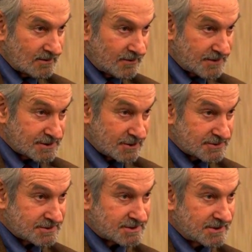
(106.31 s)
on the
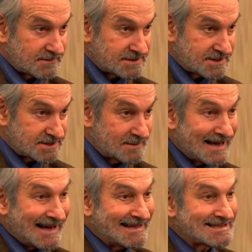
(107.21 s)
social service system.
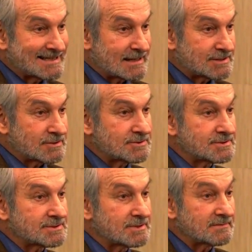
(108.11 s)
And it's that
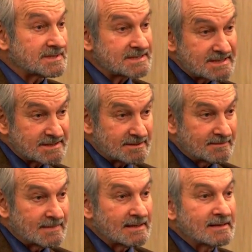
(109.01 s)
social service
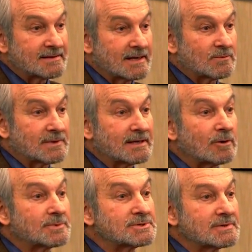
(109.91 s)
system that would
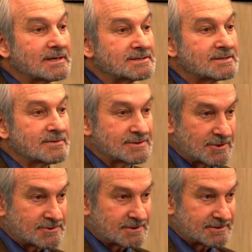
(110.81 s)
help address the
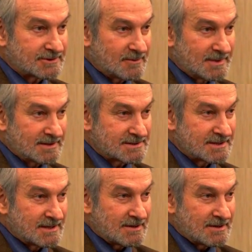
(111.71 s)
social determinants,